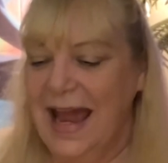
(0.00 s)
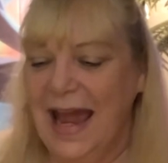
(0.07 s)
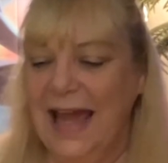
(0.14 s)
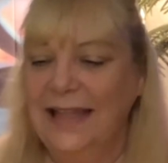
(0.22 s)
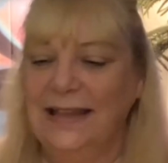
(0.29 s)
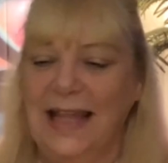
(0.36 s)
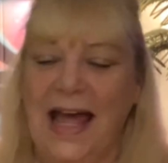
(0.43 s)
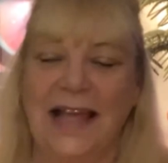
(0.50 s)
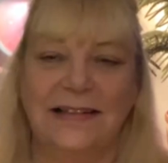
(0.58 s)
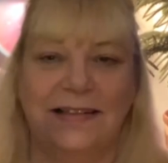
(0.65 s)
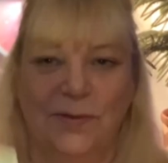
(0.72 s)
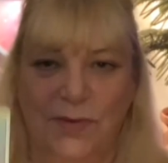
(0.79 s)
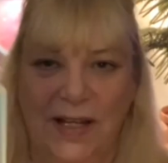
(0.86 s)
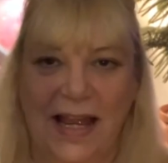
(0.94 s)
And lastly,
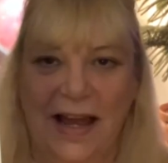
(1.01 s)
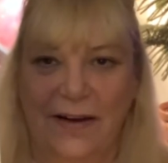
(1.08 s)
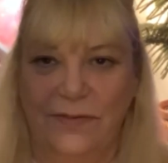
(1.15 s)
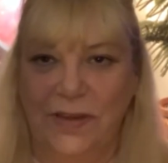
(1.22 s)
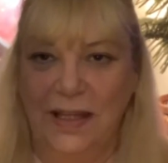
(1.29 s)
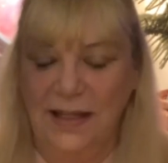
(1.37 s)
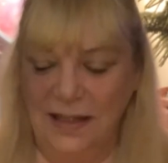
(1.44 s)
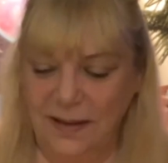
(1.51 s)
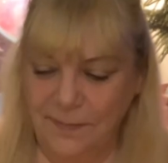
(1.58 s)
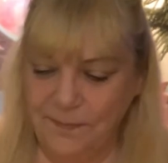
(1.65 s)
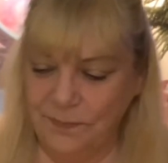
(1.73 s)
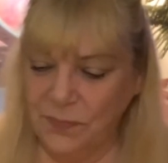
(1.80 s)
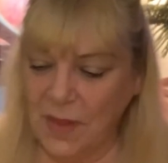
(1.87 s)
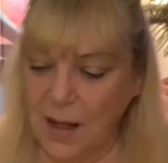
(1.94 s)
we have the
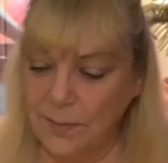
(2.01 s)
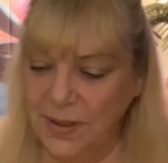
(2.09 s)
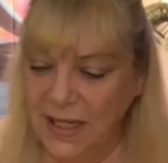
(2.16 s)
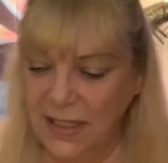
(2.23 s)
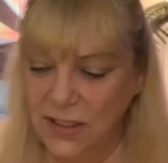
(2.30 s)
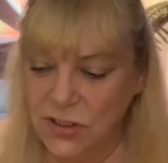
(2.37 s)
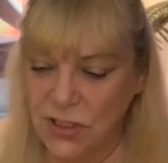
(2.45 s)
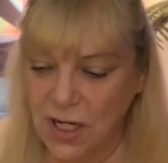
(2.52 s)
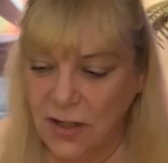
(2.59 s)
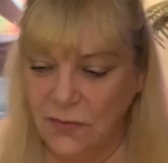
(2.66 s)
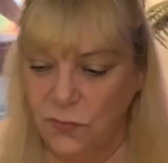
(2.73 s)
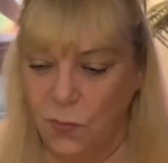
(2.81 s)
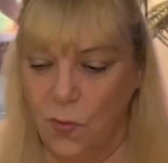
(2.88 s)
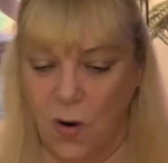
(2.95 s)
Page
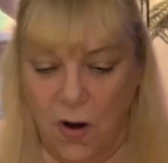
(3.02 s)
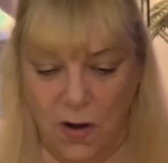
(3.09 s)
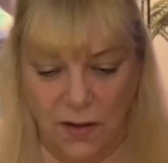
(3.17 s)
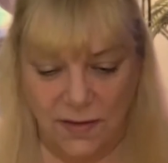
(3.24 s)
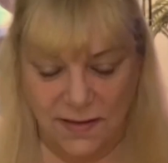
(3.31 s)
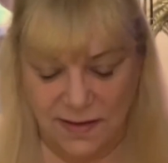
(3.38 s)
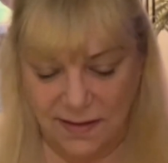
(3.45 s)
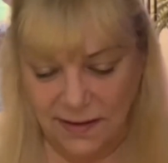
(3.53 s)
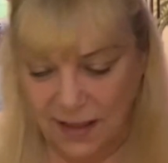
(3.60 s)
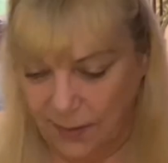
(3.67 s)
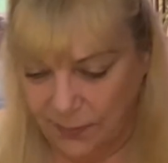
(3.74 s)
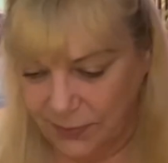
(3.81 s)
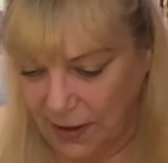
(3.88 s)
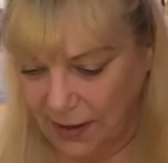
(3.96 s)
of Wands in the
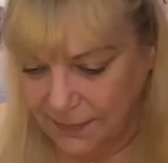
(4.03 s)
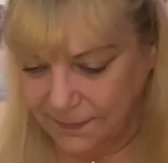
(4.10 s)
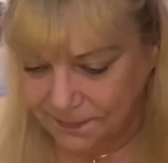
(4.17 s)
upright.